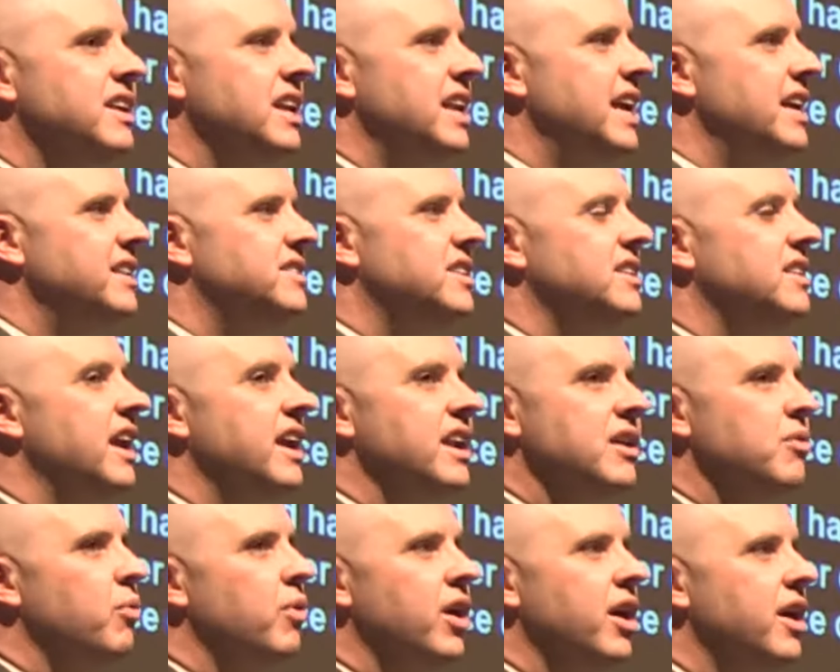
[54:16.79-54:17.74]
in
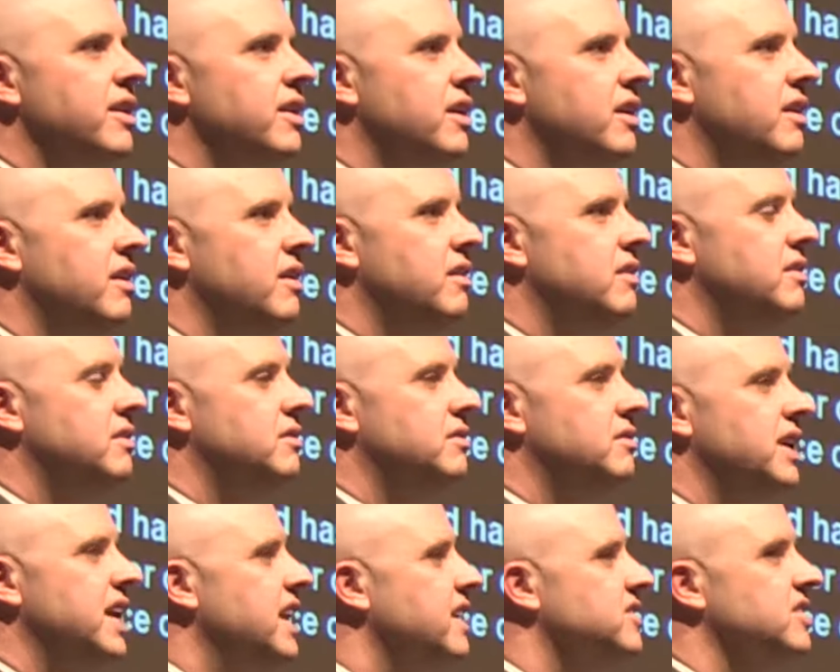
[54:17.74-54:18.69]
1881.
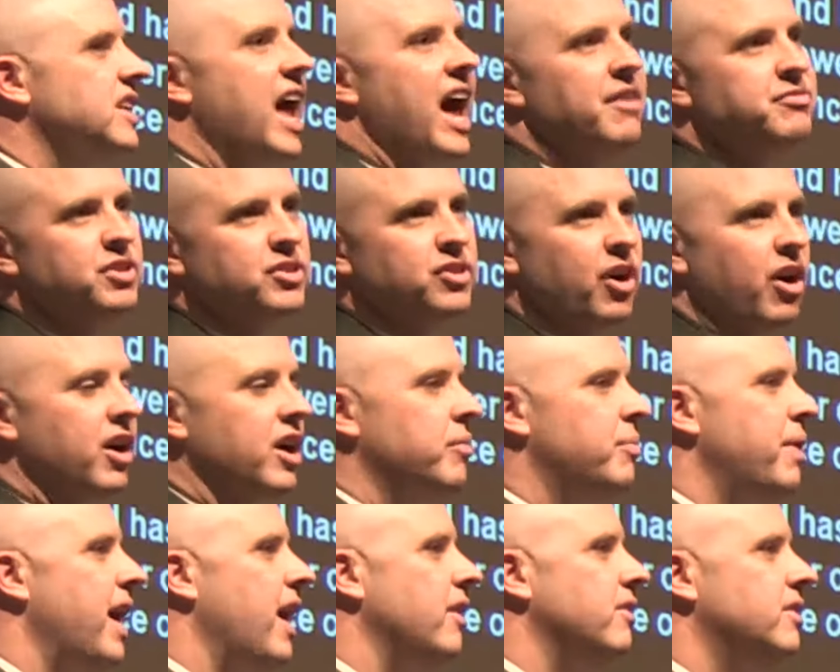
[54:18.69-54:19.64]
He doesn't have to talk
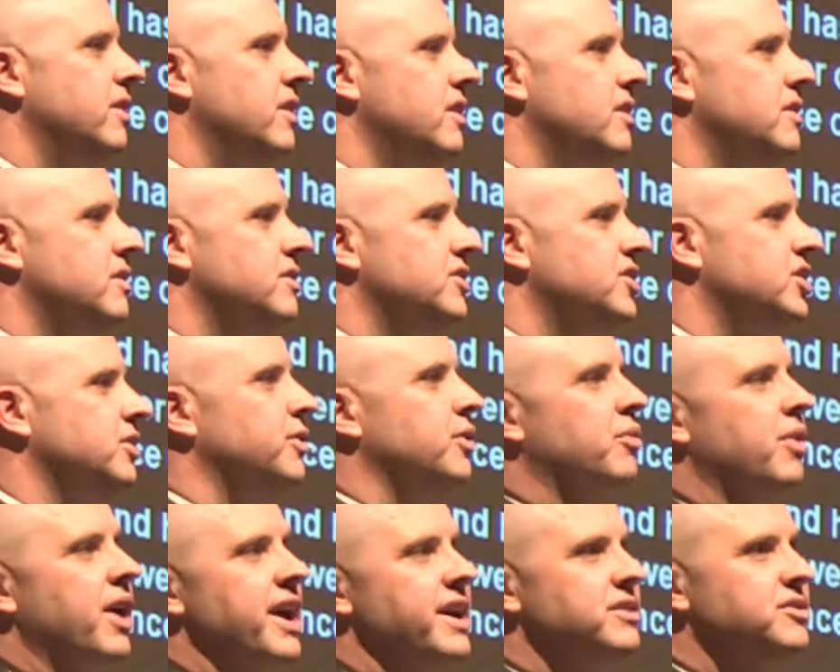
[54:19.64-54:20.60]
about civil
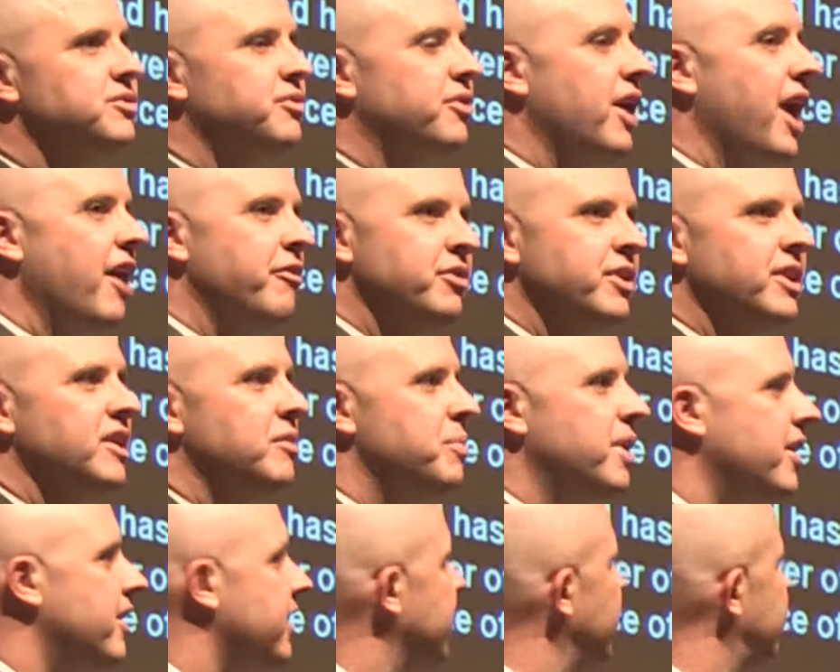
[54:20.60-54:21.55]
rights for African
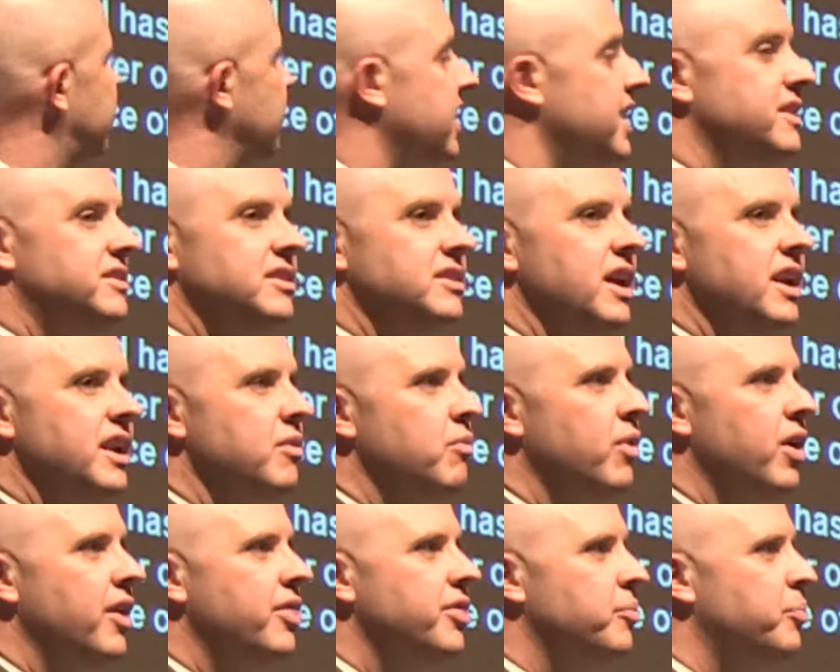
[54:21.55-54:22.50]
Americans in
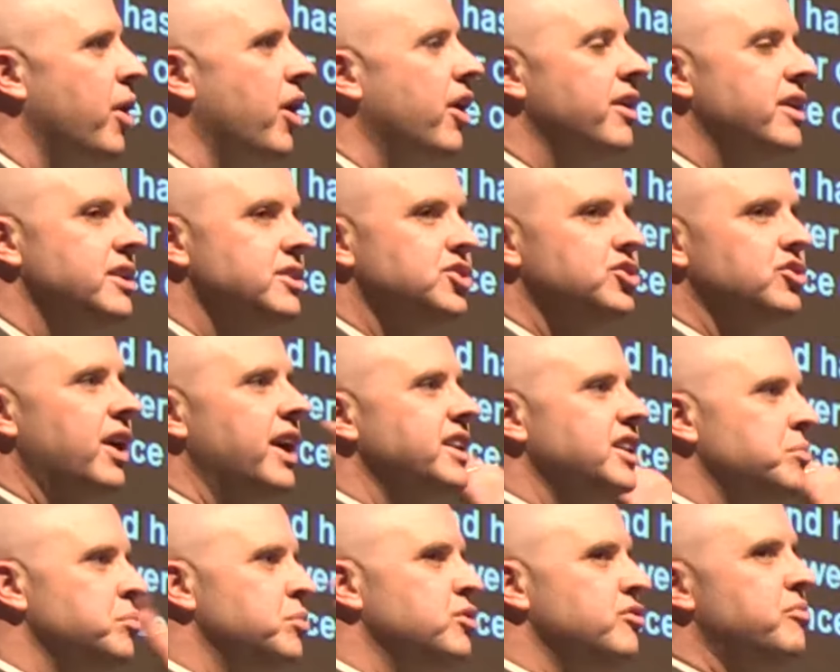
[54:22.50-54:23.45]
1881. The party is trying
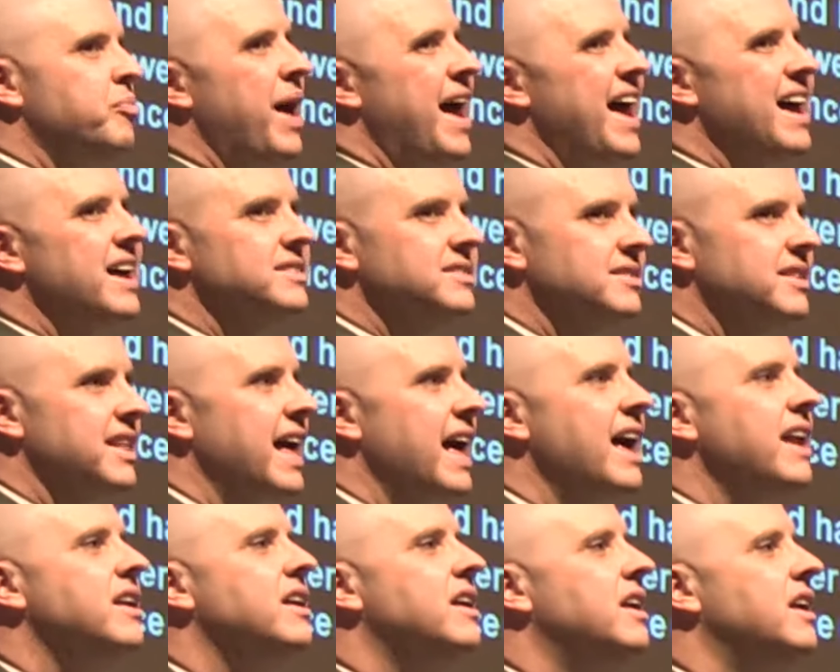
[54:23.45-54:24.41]
to move past
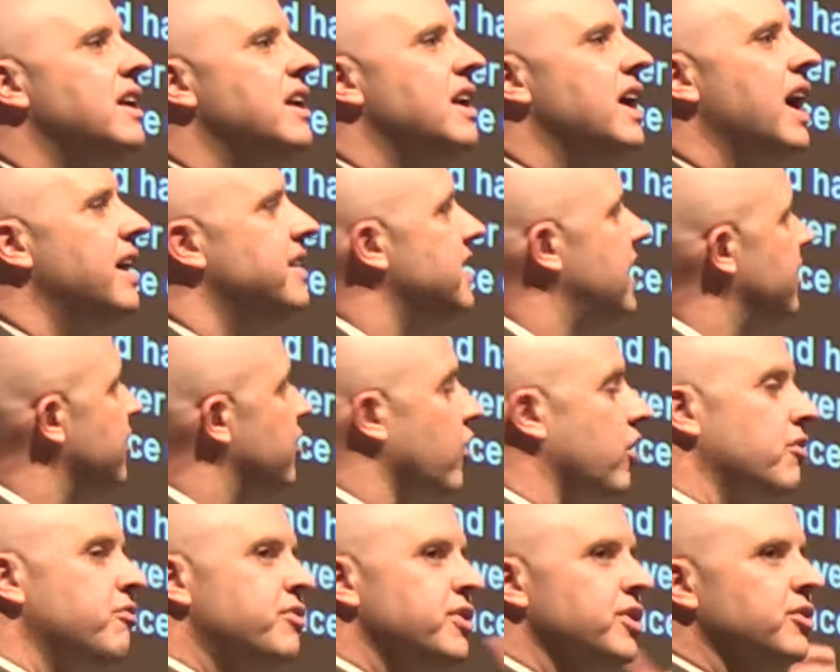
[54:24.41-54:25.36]
that. And yet
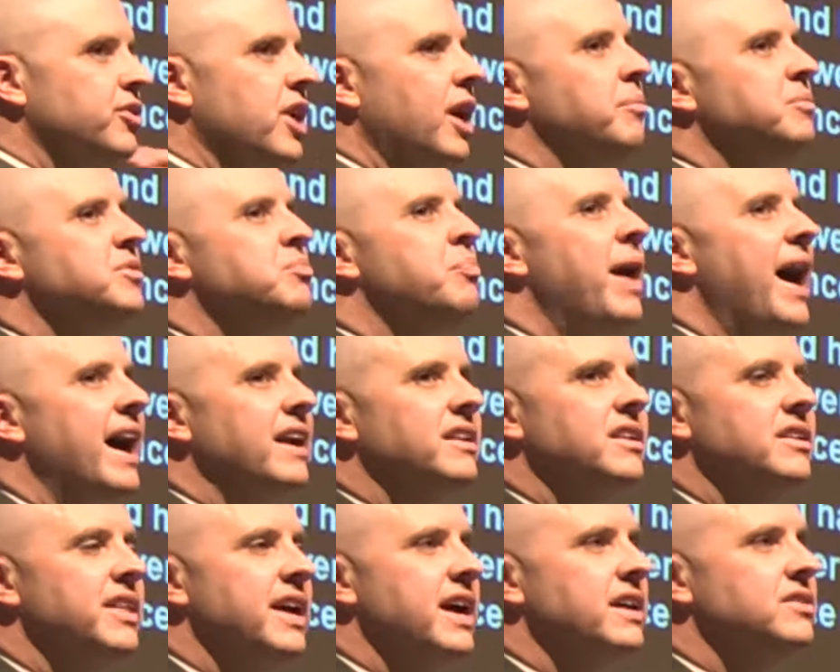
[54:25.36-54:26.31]
Garfield comes back
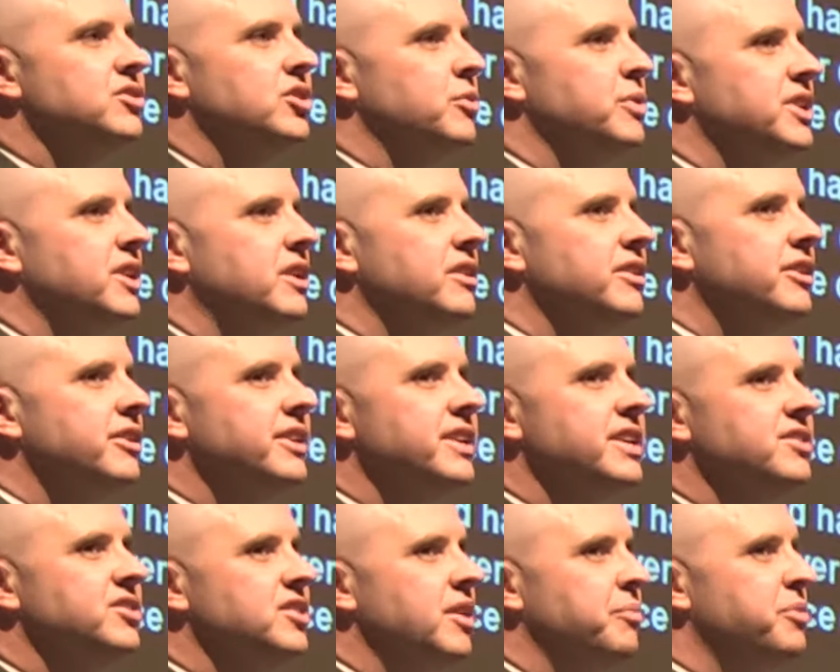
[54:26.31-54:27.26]
to that. So it clearly
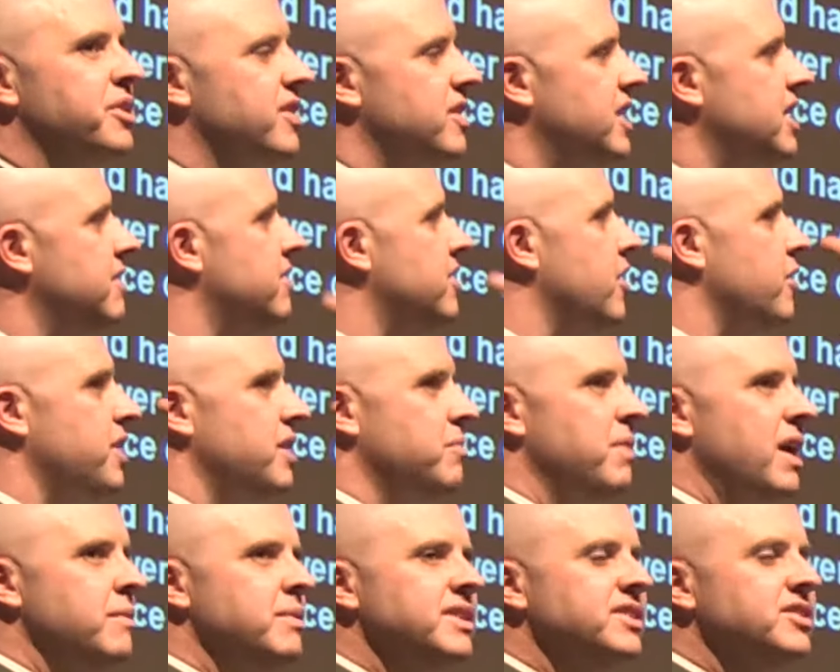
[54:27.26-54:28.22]
is something that even though he
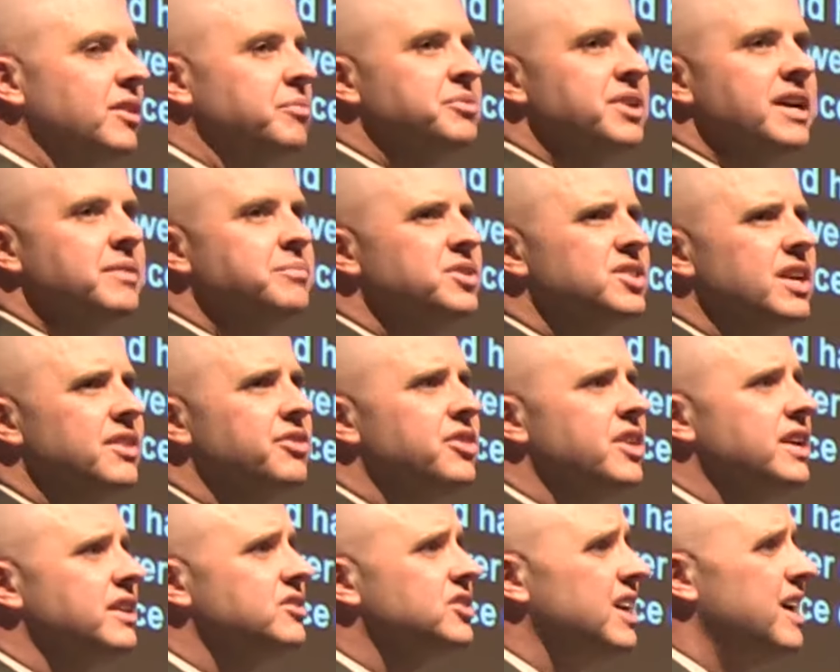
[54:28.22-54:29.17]
maybe sometimes said
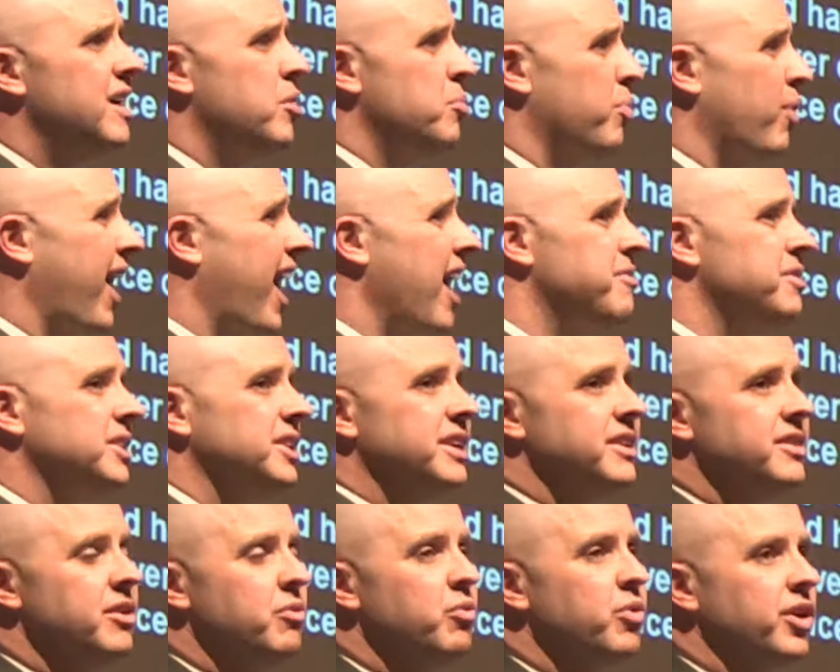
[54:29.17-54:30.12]
things privately
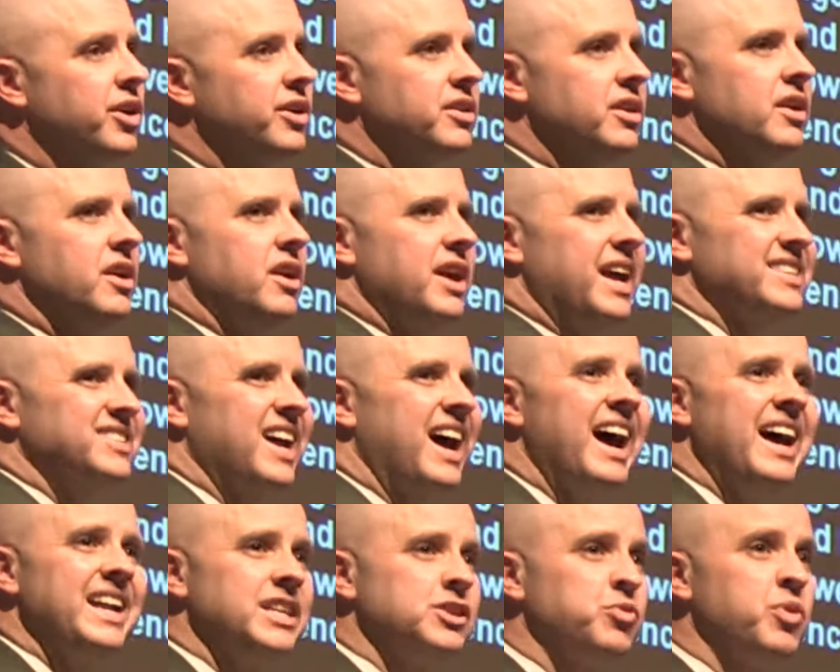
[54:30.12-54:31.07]
that weren't as
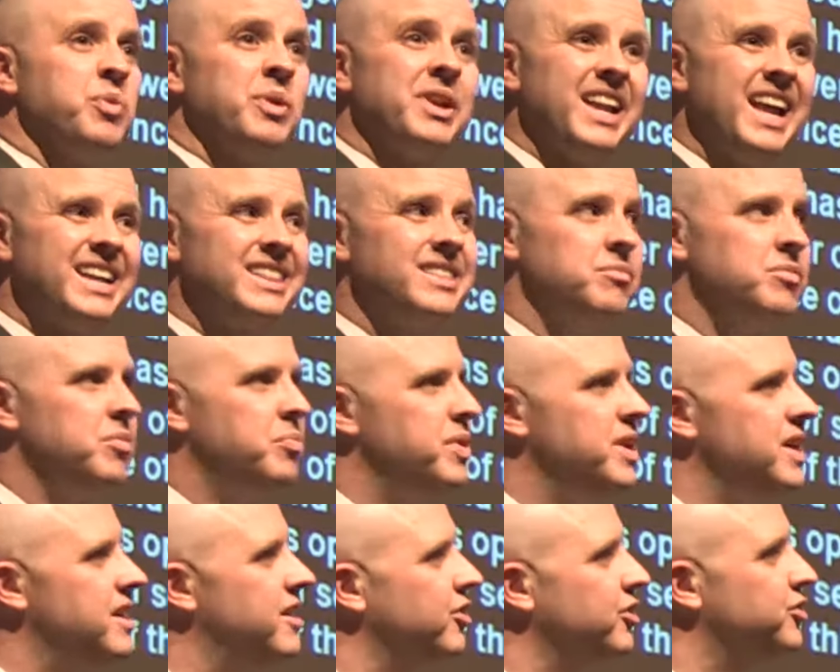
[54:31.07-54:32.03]
kind as we would like them to
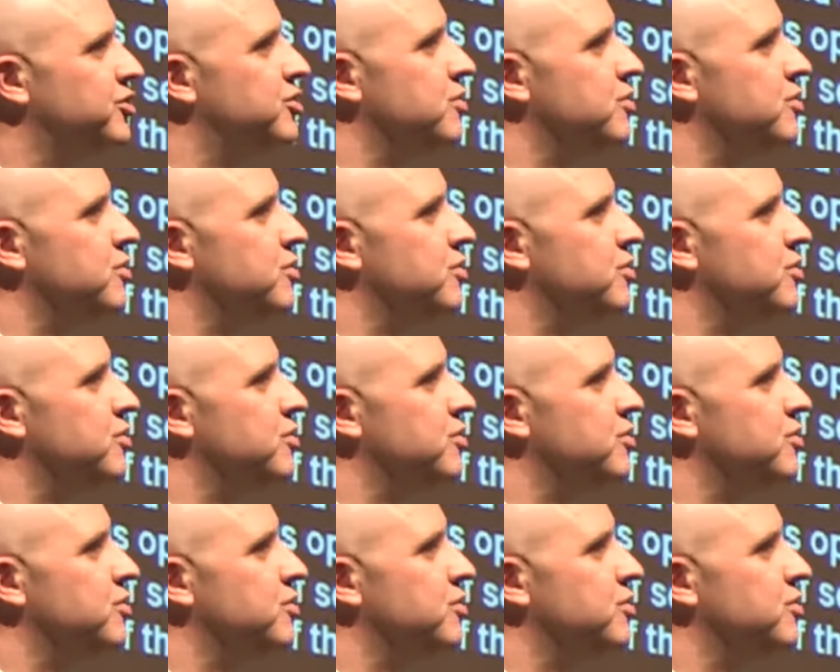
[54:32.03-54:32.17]
be here in